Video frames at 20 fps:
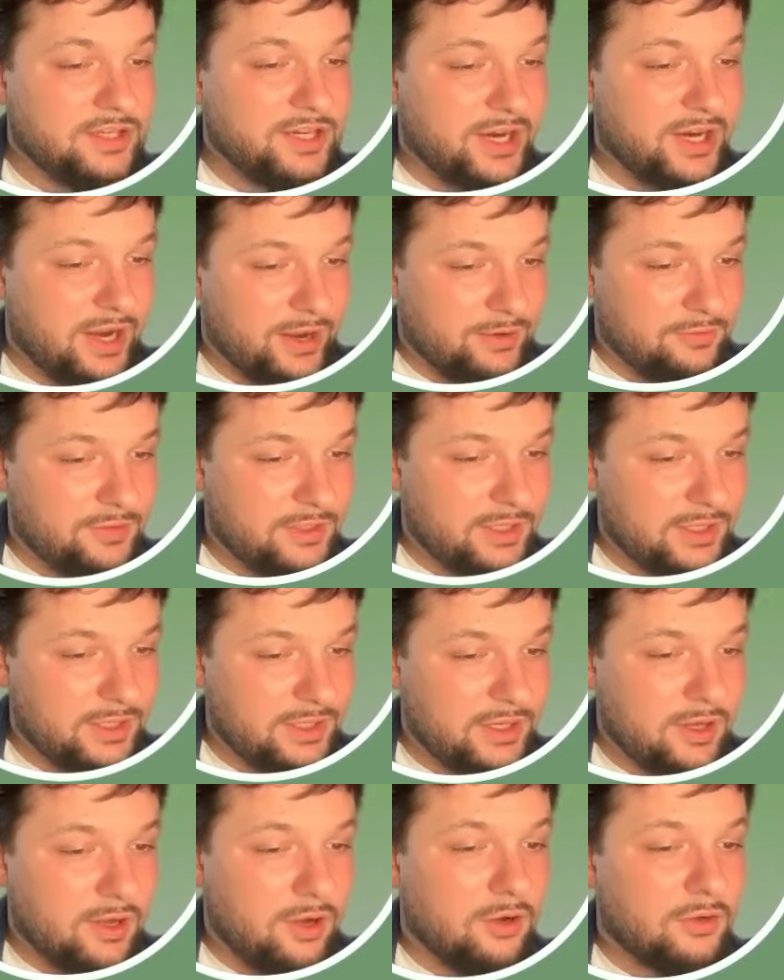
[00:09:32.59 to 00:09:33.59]
heavily
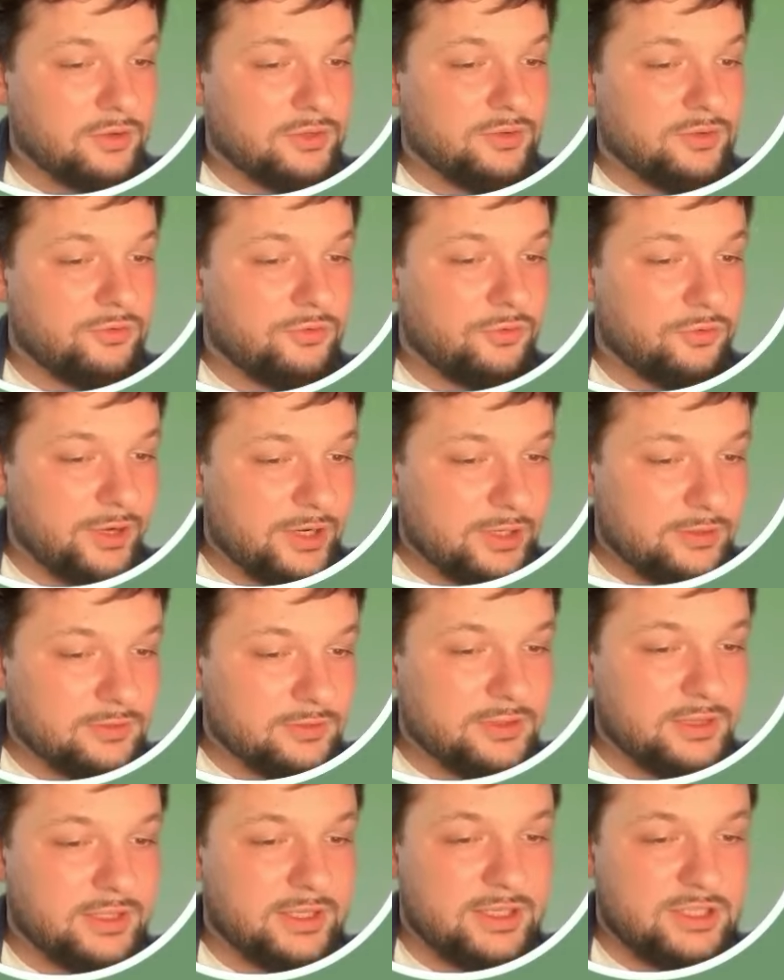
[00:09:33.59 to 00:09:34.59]
on
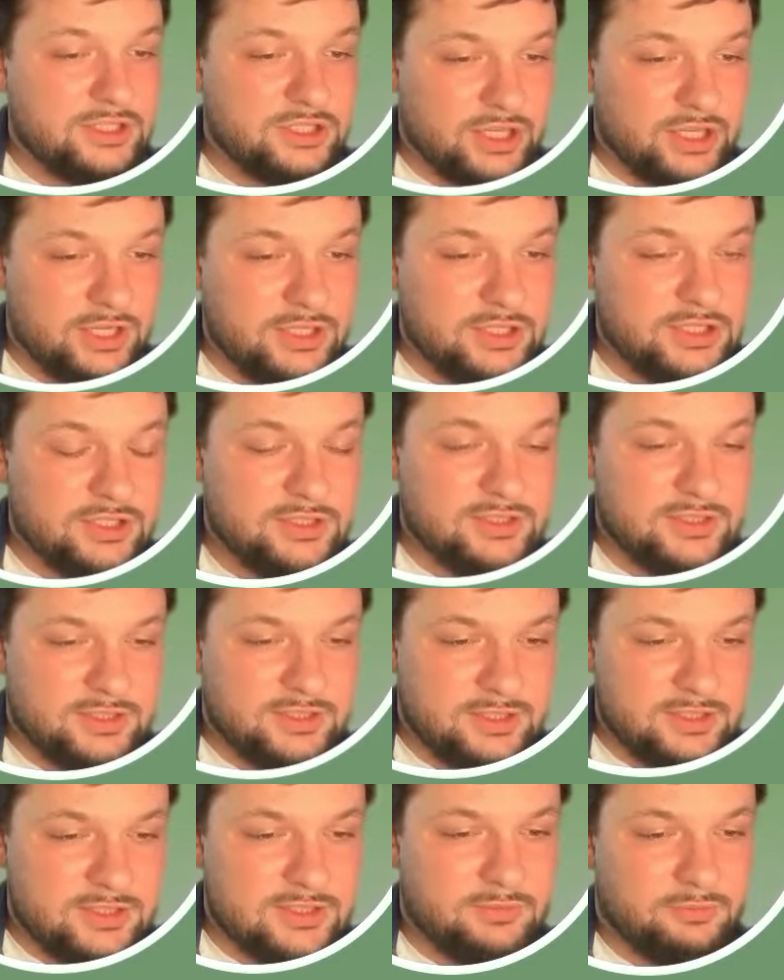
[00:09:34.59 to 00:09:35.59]
frequently changing
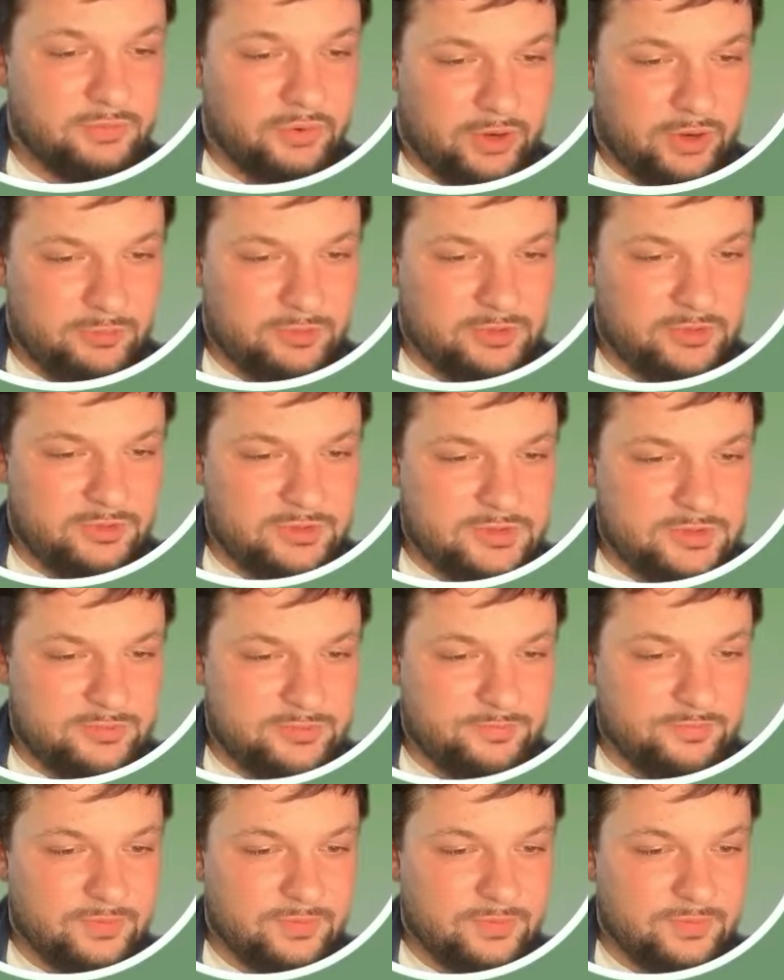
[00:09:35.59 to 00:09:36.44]
system parameters.